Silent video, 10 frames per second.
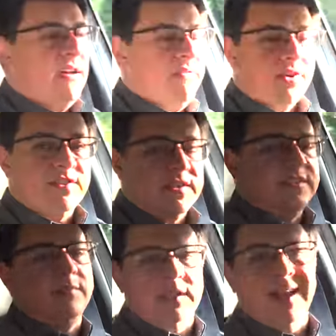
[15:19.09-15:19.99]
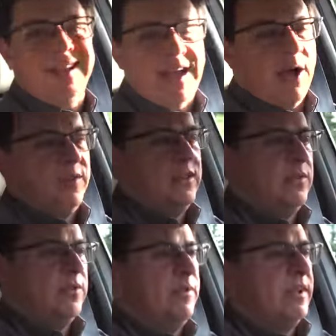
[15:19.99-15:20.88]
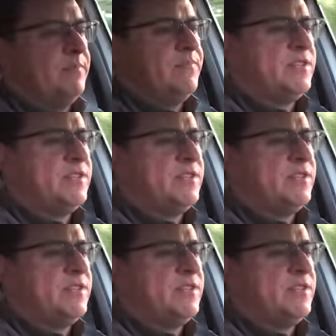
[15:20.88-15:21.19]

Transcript: versus something like an Audi Q3.